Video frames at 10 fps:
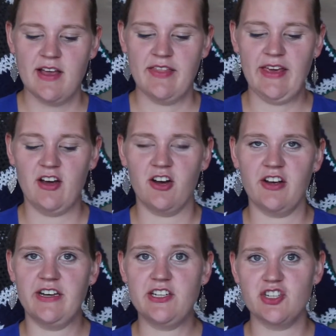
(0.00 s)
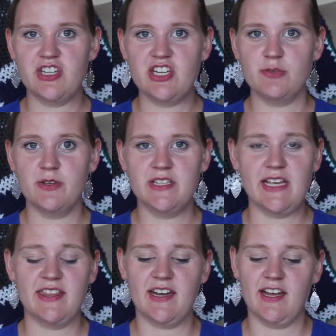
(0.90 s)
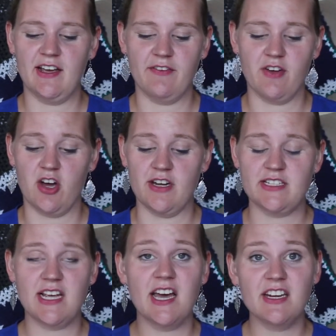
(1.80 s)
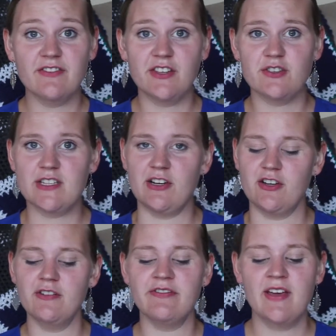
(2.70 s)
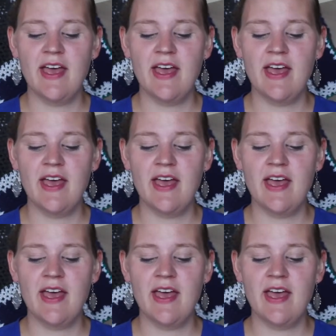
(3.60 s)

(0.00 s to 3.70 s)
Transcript: They are an interchangeable set that I have got a ton of use out of.